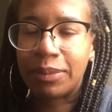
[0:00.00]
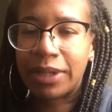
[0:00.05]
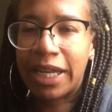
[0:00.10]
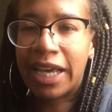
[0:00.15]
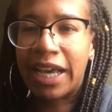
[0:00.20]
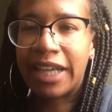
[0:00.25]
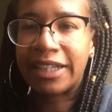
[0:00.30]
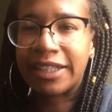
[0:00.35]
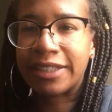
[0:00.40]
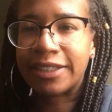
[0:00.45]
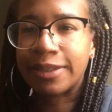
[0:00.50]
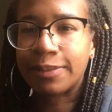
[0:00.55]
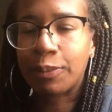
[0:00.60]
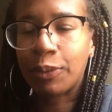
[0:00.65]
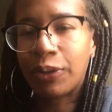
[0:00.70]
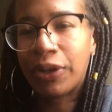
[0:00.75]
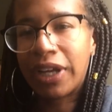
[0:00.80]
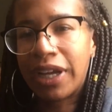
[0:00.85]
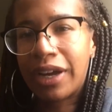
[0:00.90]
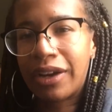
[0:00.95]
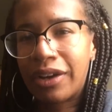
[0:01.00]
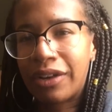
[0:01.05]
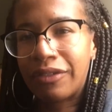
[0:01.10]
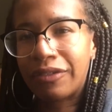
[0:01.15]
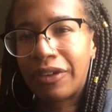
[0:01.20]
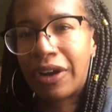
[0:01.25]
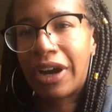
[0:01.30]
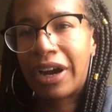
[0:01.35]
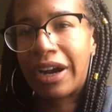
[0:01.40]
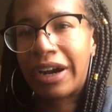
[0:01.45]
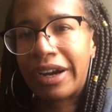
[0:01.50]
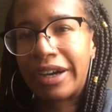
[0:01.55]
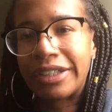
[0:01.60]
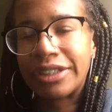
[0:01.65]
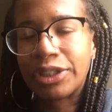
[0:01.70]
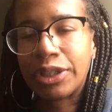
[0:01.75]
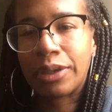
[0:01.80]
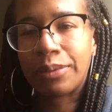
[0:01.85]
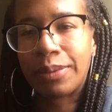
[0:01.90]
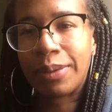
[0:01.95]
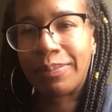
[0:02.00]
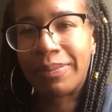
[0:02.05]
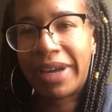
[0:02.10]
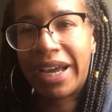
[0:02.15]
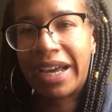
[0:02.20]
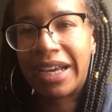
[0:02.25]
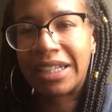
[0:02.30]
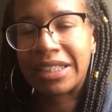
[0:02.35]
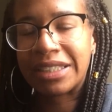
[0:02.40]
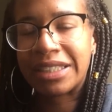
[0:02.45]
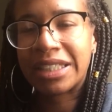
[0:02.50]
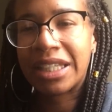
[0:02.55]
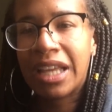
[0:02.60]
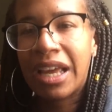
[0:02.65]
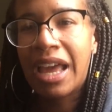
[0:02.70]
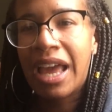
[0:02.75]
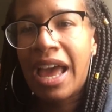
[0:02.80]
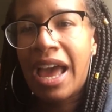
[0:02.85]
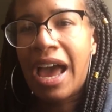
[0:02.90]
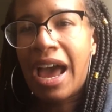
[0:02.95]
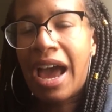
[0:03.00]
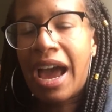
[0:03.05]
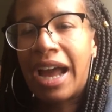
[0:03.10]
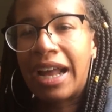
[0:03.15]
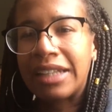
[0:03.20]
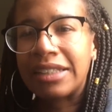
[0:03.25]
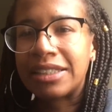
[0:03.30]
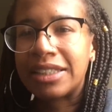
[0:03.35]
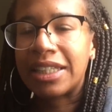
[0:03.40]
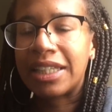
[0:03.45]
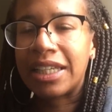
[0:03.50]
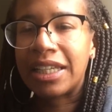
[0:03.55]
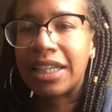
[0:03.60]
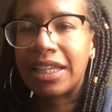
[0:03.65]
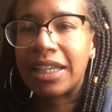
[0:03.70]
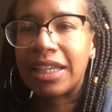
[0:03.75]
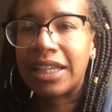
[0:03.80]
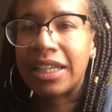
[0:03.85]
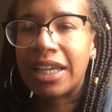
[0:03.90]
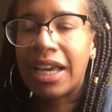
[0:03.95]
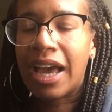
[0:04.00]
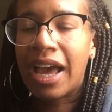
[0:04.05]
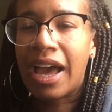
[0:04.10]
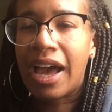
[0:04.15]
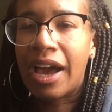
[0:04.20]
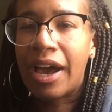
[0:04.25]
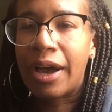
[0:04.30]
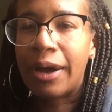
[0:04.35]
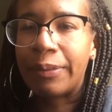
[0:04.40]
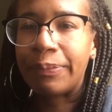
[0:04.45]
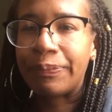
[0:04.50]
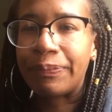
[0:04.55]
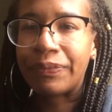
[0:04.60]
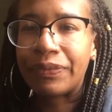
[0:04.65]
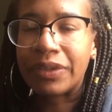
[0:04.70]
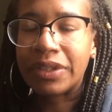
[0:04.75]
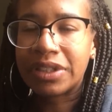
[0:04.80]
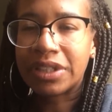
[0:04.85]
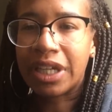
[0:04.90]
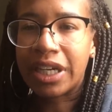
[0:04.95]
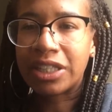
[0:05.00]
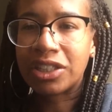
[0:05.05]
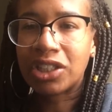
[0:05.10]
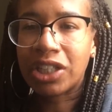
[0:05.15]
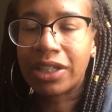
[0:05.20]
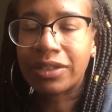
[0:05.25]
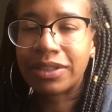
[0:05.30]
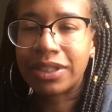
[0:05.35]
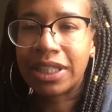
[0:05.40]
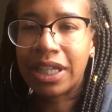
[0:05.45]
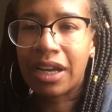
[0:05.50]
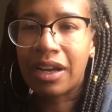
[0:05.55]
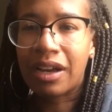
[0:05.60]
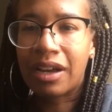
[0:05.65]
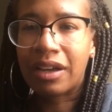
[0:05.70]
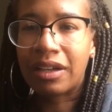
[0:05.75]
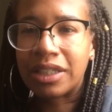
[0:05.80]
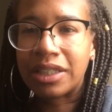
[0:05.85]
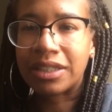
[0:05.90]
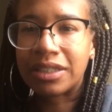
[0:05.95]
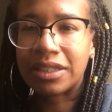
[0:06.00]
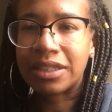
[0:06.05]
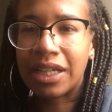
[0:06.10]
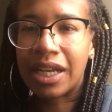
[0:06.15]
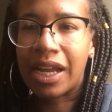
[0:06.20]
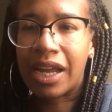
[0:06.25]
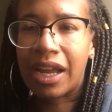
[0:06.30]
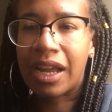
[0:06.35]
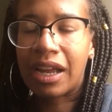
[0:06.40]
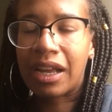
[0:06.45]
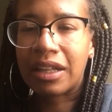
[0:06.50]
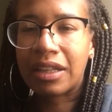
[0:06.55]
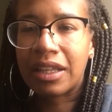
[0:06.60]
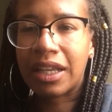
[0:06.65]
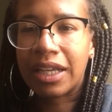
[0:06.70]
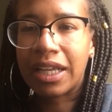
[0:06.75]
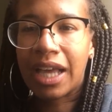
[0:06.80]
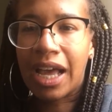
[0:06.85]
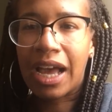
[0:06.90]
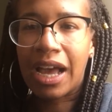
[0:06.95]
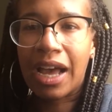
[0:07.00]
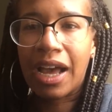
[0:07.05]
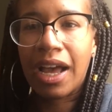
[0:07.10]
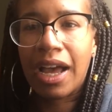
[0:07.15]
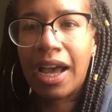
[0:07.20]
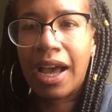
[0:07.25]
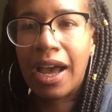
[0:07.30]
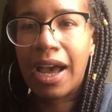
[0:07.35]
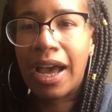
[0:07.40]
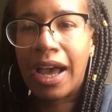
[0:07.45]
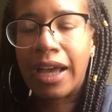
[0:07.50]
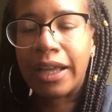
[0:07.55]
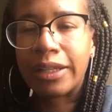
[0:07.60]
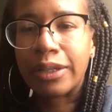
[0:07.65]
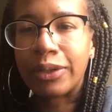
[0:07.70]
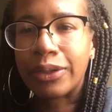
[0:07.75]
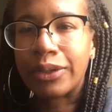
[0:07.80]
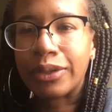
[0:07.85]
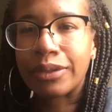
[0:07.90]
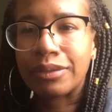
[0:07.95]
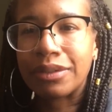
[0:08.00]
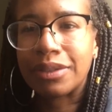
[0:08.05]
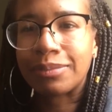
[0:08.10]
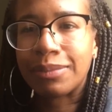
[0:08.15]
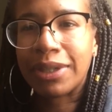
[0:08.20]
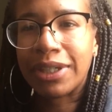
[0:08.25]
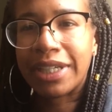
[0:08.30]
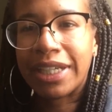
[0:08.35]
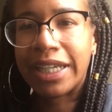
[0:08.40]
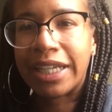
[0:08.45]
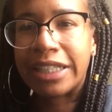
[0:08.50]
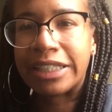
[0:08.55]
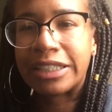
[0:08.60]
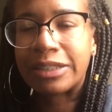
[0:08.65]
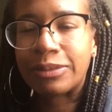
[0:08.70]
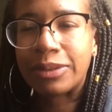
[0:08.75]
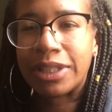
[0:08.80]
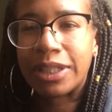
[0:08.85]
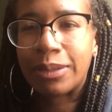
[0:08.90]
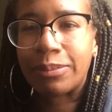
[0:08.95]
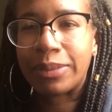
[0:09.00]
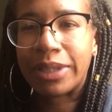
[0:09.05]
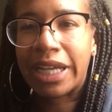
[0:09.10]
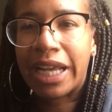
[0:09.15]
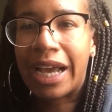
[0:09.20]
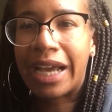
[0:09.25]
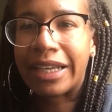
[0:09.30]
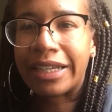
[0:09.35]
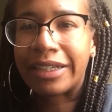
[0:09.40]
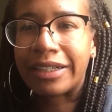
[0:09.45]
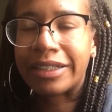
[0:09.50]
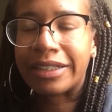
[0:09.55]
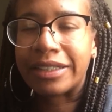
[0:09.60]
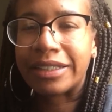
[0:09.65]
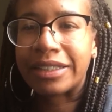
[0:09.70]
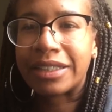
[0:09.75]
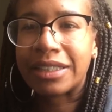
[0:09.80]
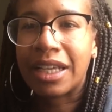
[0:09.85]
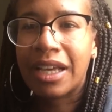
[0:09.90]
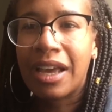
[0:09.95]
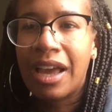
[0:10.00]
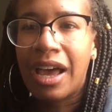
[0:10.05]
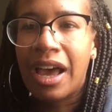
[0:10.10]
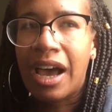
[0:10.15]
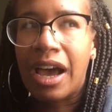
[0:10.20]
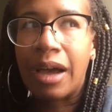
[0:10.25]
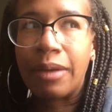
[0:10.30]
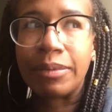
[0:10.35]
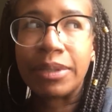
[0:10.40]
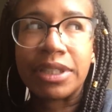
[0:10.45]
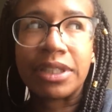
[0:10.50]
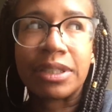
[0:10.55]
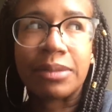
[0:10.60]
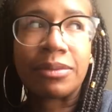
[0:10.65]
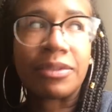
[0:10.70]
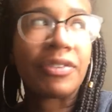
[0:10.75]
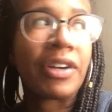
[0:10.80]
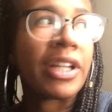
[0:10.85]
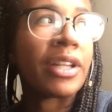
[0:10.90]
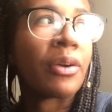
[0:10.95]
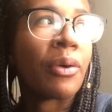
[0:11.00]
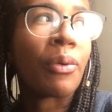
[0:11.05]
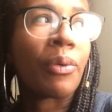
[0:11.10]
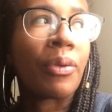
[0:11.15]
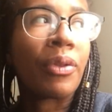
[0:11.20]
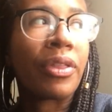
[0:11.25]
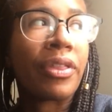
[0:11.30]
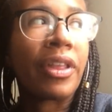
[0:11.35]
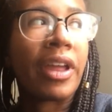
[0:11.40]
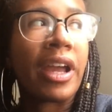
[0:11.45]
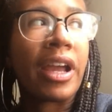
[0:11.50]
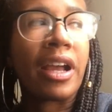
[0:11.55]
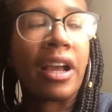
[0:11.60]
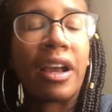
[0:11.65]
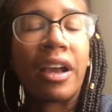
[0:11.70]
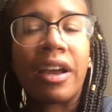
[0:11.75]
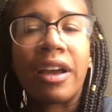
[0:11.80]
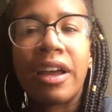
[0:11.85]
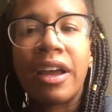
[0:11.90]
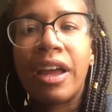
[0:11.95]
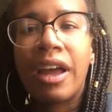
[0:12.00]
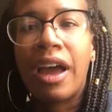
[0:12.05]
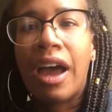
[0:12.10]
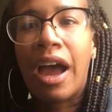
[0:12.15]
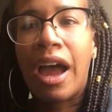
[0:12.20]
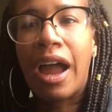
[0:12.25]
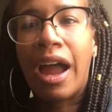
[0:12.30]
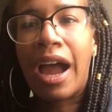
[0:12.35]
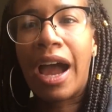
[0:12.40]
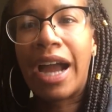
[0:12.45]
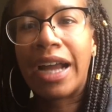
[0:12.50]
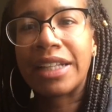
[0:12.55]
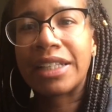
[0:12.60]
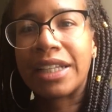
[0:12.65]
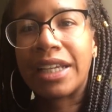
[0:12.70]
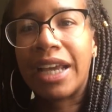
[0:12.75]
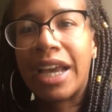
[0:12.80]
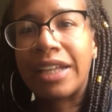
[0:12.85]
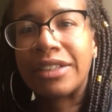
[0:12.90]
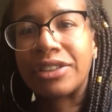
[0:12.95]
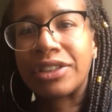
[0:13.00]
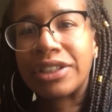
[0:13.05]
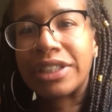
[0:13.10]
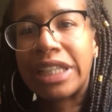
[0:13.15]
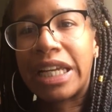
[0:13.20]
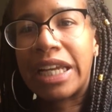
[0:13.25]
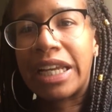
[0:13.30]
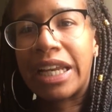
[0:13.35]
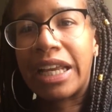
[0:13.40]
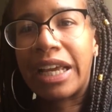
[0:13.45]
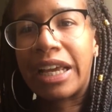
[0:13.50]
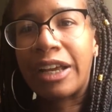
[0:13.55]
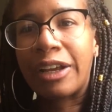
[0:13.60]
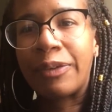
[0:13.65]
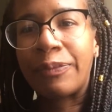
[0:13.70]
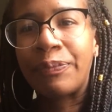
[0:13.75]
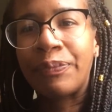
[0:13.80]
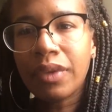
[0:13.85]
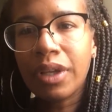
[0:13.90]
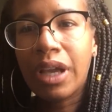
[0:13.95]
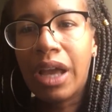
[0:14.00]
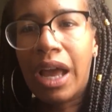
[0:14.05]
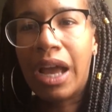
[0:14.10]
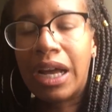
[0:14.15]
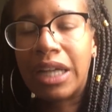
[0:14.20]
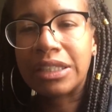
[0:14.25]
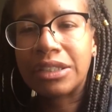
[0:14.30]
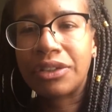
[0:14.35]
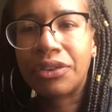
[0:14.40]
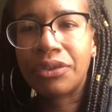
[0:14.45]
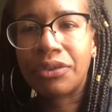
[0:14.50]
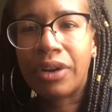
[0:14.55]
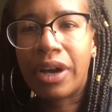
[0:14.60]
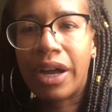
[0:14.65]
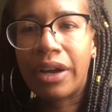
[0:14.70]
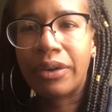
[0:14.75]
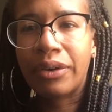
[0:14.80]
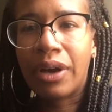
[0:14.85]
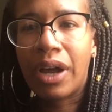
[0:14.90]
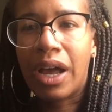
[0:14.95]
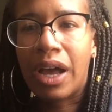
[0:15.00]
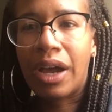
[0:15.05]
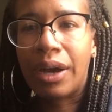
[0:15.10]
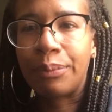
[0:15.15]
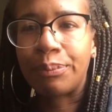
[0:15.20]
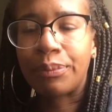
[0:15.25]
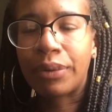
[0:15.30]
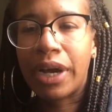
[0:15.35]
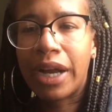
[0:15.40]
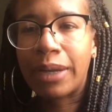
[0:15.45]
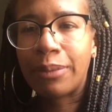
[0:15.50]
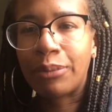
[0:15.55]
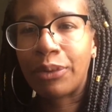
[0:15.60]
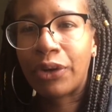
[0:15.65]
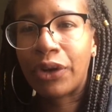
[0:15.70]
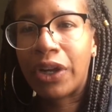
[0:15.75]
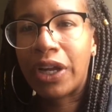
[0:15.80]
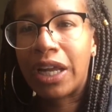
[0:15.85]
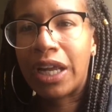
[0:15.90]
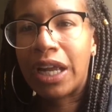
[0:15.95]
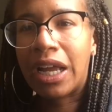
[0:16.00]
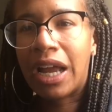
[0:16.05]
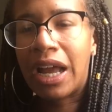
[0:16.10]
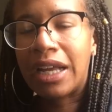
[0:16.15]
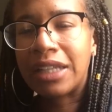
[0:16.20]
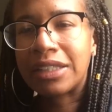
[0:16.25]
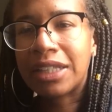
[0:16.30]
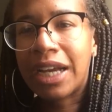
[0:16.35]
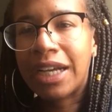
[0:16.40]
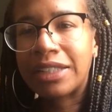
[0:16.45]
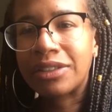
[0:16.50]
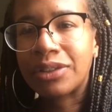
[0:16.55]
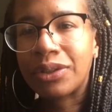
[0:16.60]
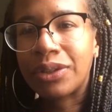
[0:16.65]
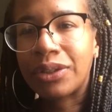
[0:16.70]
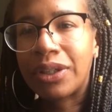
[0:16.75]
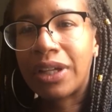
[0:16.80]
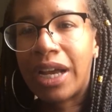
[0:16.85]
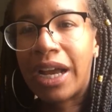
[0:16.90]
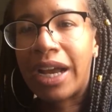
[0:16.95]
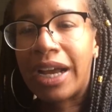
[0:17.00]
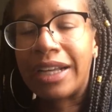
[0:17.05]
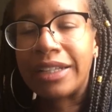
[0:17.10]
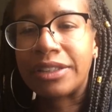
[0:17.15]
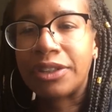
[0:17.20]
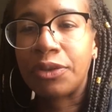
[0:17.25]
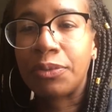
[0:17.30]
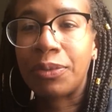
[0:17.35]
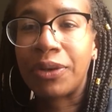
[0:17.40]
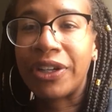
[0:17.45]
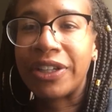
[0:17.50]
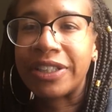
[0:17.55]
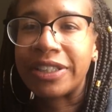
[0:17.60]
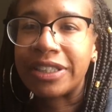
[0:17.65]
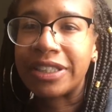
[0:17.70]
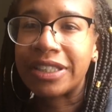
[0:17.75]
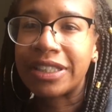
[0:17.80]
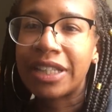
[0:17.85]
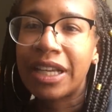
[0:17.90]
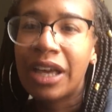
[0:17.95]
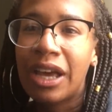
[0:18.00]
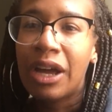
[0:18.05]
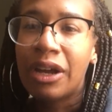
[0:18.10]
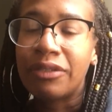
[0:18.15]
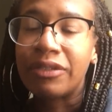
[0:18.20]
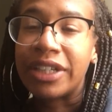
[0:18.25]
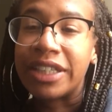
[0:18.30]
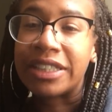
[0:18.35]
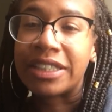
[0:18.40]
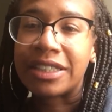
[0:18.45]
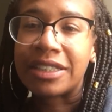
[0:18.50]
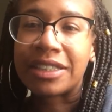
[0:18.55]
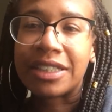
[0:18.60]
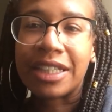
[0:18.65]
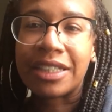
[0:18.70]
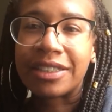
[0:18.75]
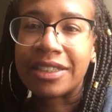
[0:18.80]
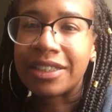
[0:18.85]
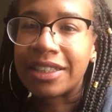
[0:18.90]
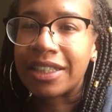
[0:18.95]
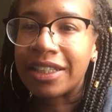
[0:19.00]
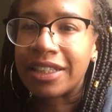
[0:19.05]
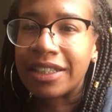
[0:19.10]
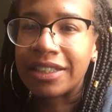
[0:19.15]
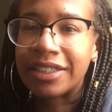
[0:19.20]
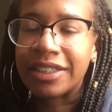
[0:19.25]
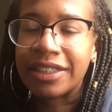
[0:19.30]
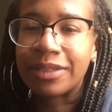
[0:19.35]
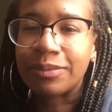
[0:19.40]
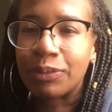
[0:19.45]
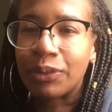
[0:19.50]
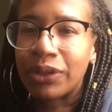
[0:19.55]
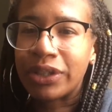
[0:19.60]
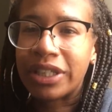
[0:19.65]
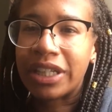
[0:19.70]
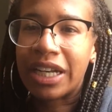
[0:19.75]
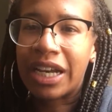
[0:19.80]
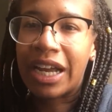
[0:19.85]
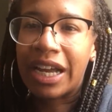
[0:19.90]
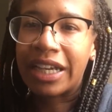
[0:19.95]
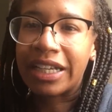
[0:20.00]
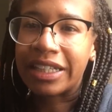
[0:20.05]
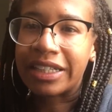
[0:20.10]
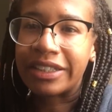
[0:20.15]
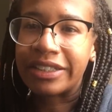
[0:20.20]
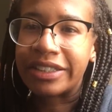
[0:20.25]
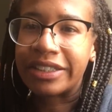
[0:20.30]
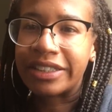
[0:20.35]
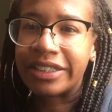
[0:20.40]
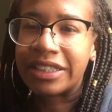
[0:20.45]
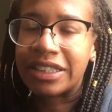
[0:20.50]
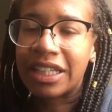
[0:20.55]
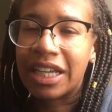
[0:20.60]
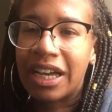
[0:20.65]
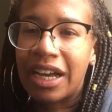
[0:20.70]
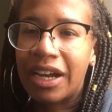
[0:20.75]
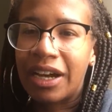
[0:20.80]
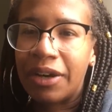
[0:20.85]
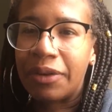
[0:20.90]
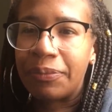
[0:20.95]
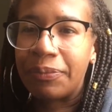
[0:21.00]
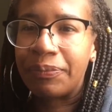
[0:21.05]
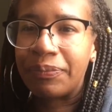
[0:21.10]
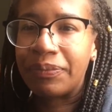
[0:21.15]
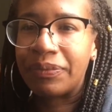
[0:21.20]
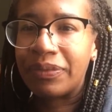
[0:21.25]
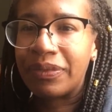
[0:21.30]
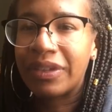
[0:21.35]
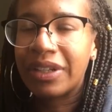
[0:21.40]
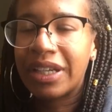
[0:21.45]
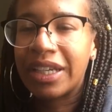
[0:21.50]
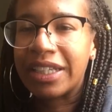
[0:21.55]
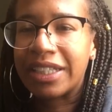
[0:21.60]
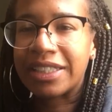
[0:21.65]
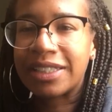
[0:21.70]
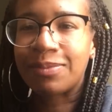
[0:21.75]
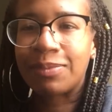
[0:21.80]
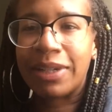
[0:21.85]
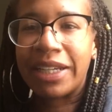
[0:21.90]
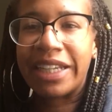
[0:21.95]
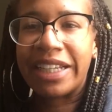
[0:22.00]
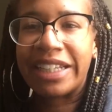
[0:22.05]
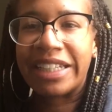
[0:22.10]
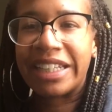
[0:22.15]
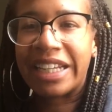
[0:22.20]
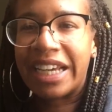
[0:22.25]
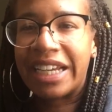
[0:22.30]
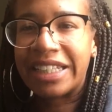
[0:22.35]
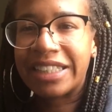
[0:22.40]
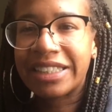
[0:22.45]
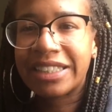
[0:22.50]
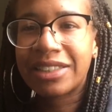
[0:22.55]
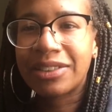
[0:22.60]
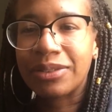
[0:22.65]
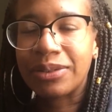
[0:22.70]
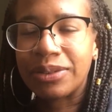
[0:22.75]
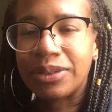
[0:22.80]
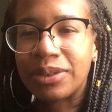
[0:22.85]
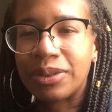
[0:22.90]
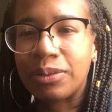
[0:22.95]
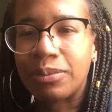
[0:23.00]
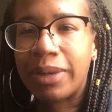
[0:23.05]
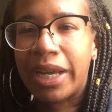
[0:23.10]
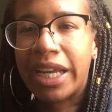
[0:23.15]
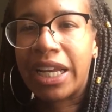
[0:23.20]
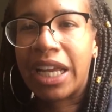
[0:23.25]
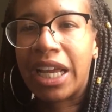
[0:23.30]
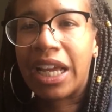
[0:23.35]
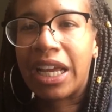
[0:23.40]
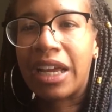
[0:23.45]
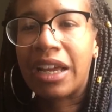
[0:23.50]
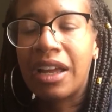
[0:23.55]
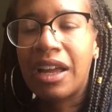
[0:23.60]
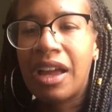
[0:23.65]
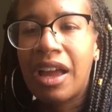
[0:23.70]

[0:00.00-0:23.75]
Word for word: bananas poking out of our shopping bags and he um, started shouting at us saying like ha ha ha look at those monkeys with their bananas um, he seemed to find the whole thing uh, highly entertaining and throughout um, primary and high school i had numerous racist incidents more than i could um, explain like so so many